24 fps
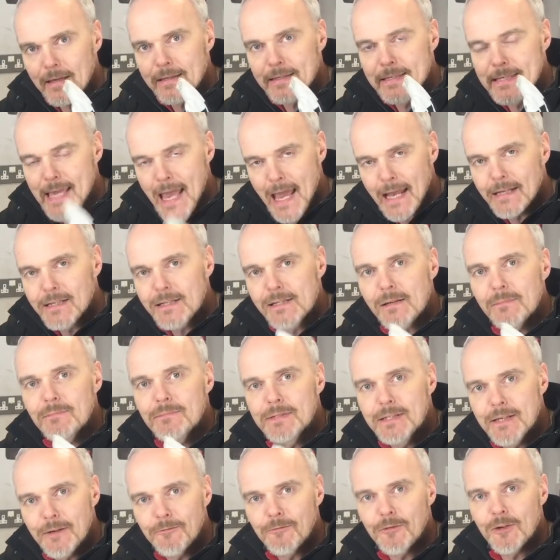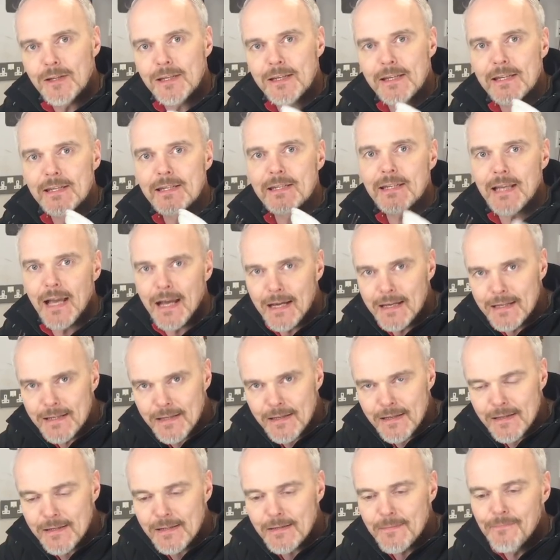get some different
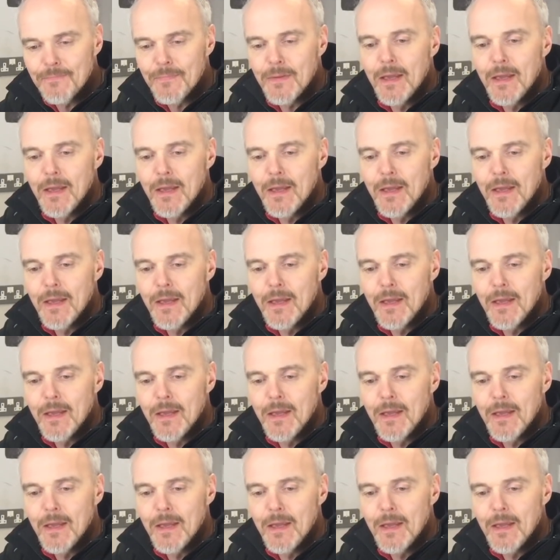sizes.